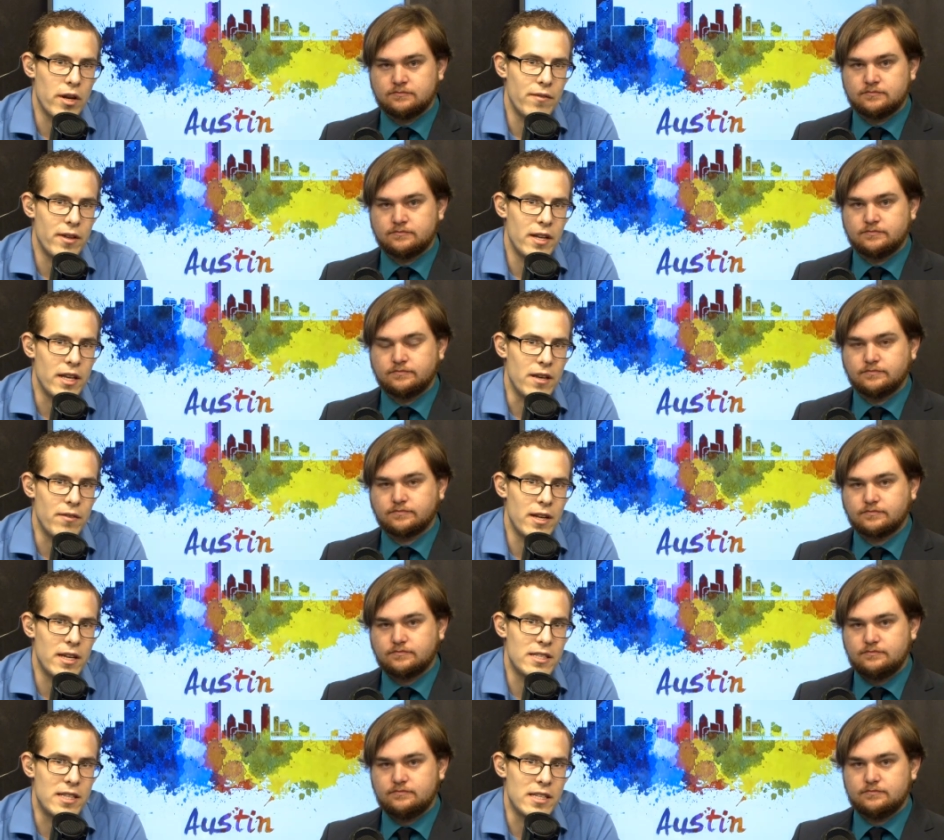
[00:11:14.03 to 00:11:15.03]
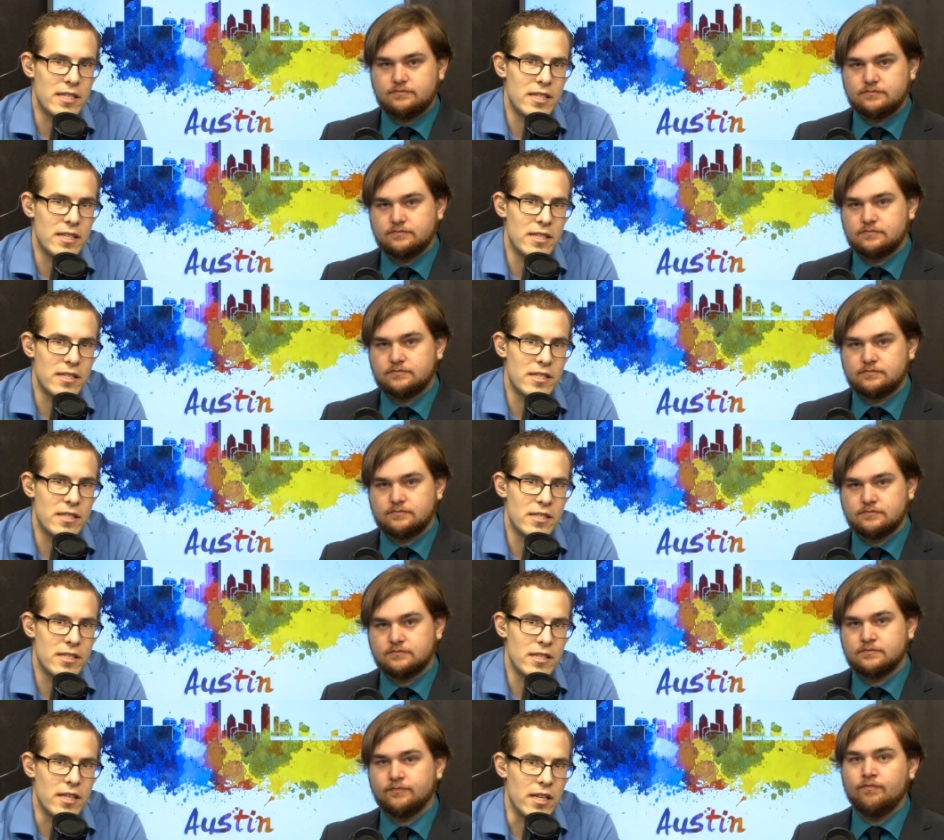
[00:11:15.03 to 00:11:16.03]
Speaker 1: Or yeah. even, even as
Speaker 2: this it,
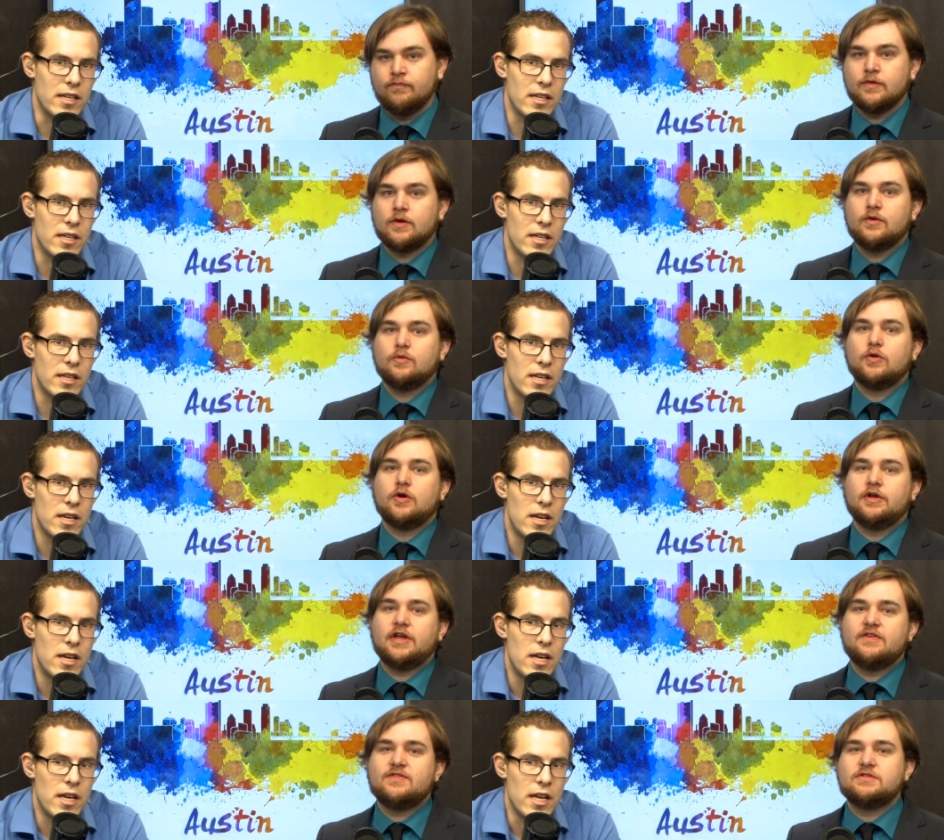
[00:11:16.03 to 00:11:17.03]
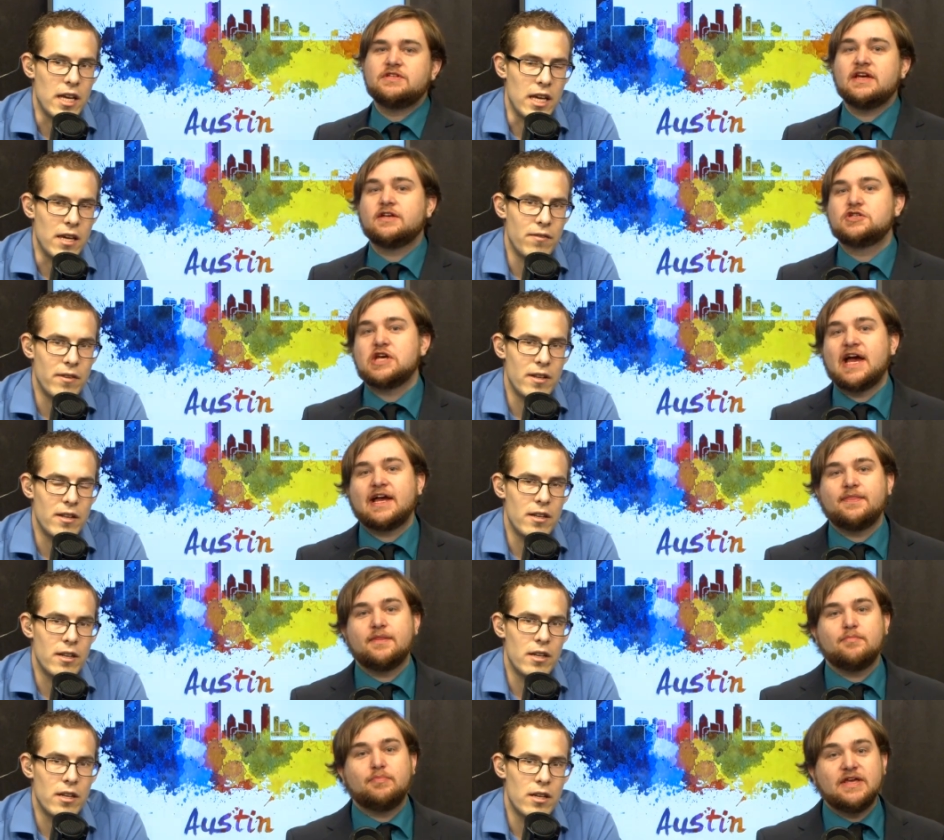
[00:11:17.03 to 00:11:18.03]
is— Well, if you not. take even, Jack
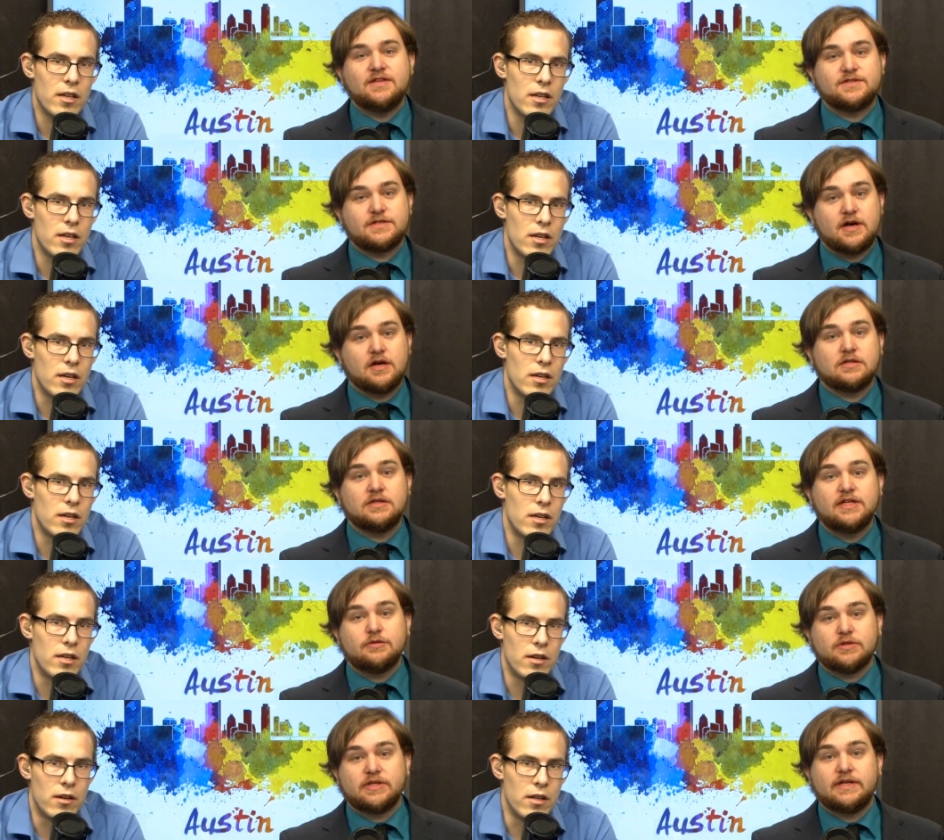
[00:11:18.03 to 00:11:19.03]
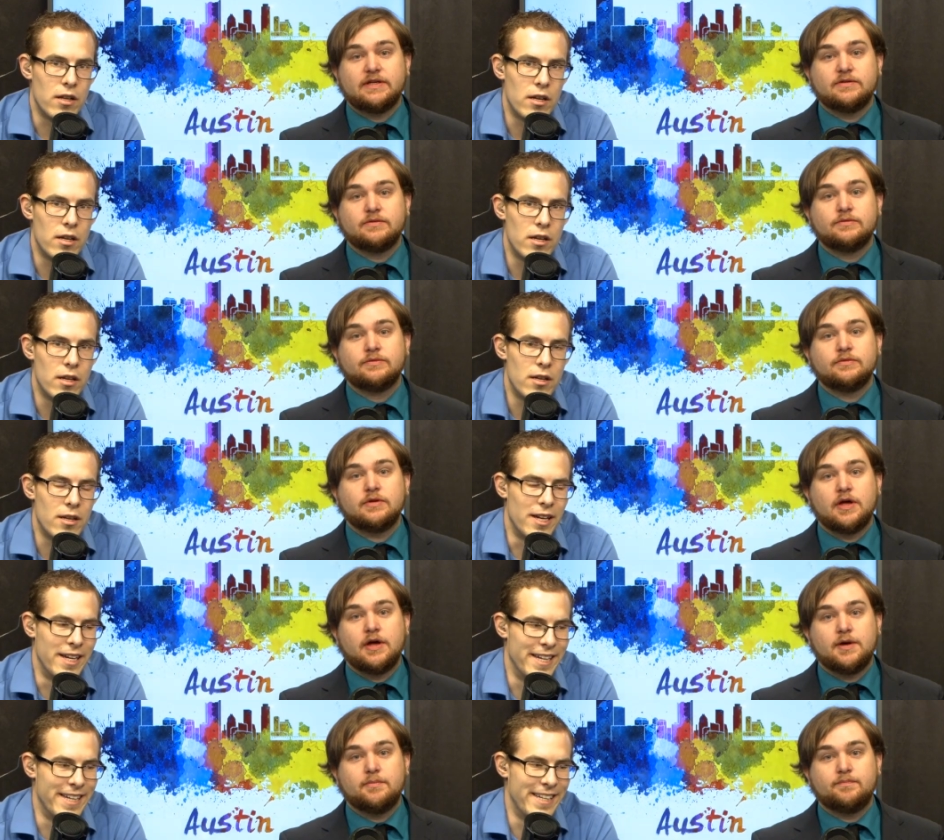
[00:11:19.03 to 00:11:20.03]
and the Beanstalk literally,
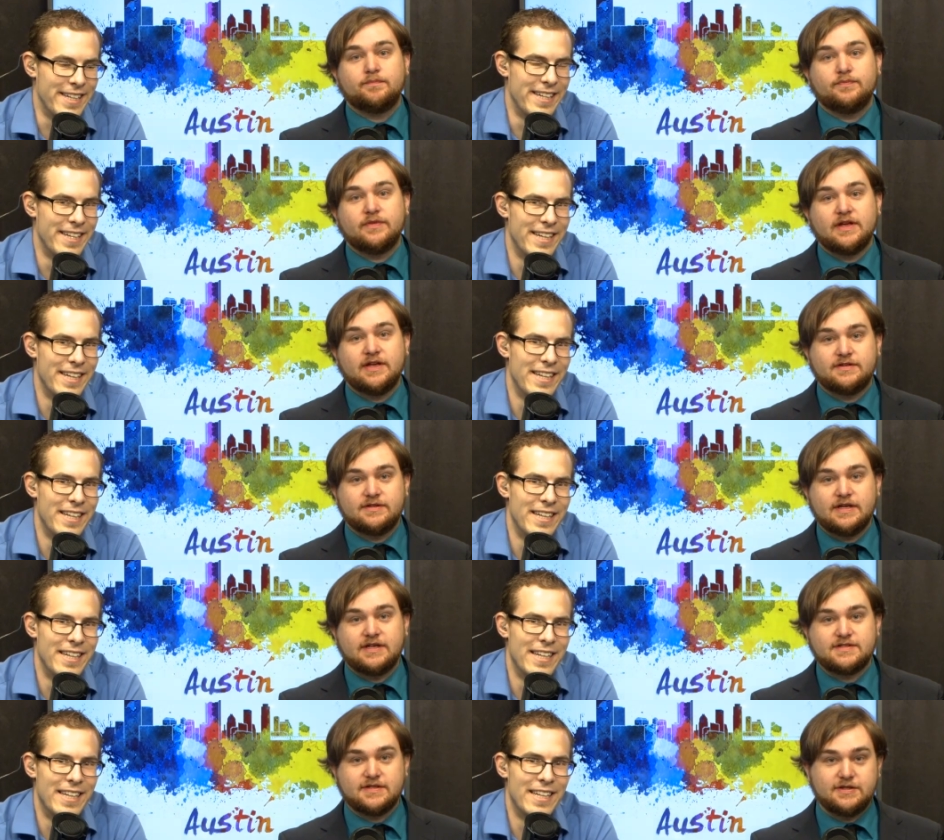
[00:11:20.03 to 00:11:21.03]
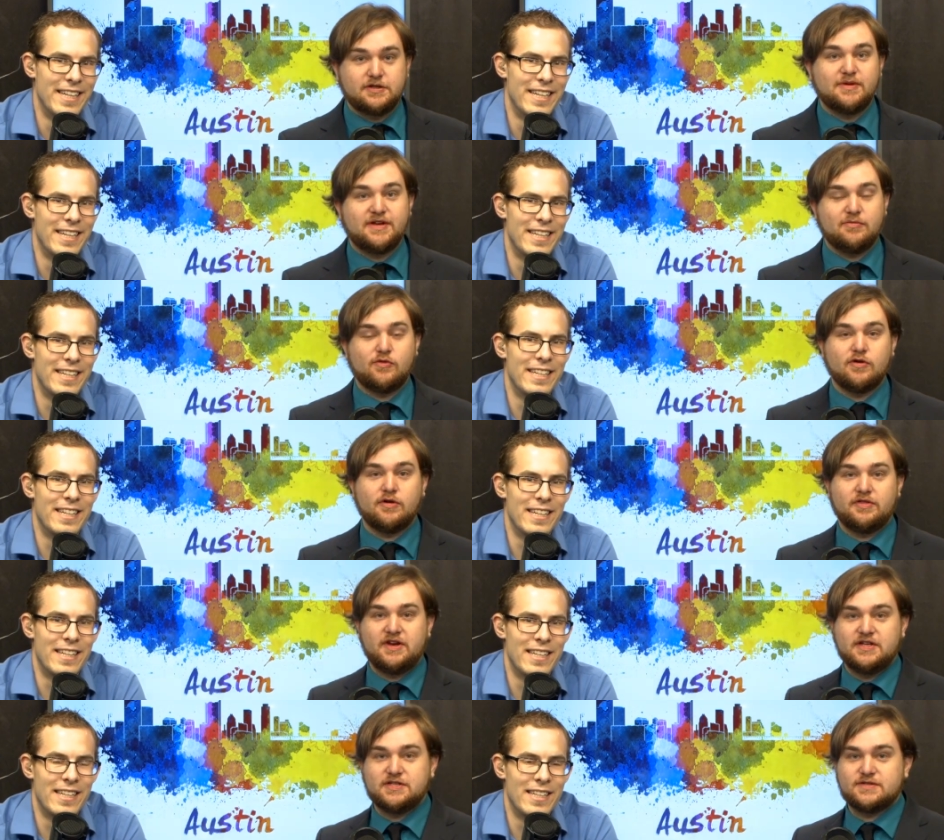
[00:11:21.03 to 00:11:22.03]
um, it, it's a little bit immoral
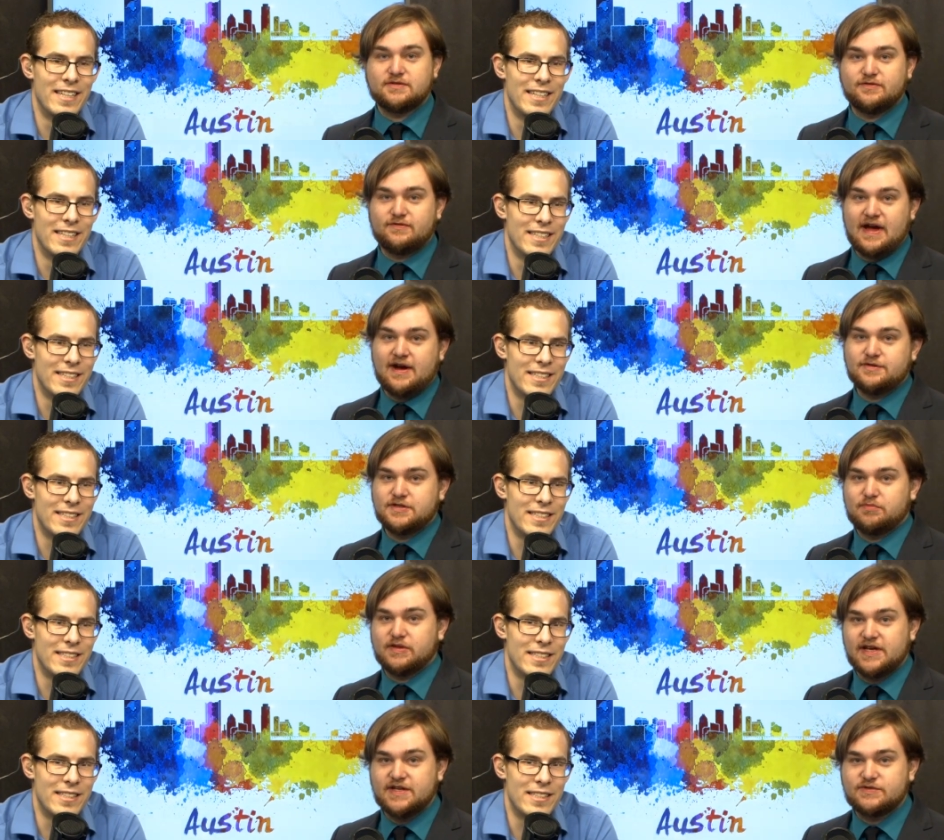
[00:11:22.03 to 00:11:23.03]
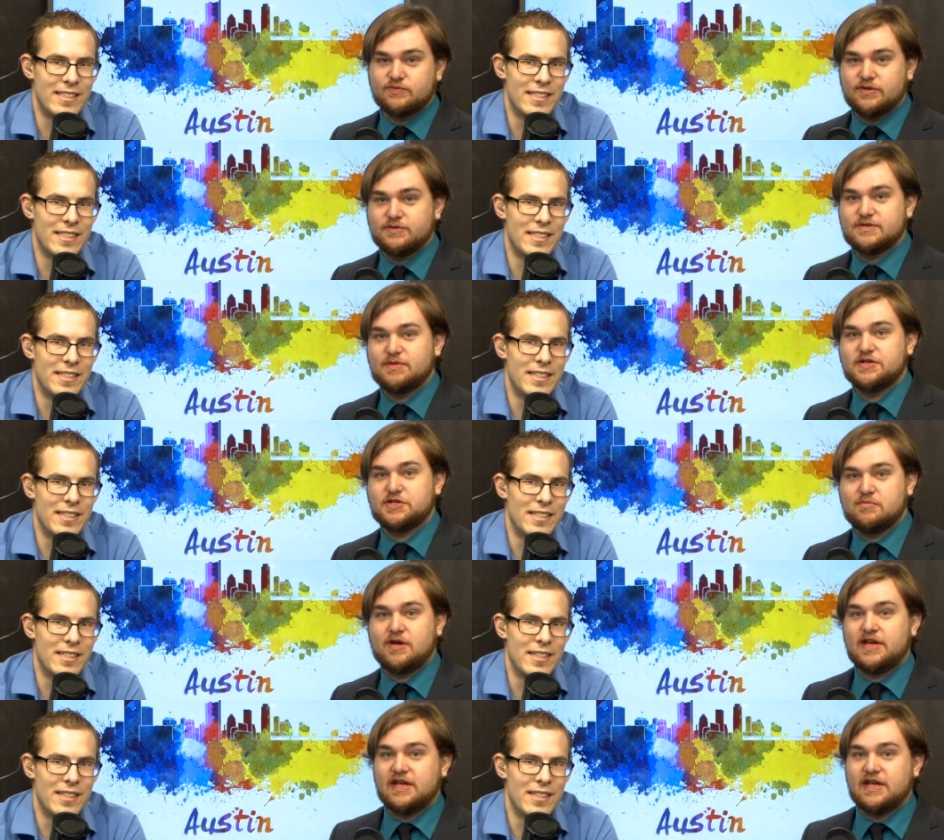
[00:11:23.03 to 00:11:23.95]
that he just found a place where there was a bunch of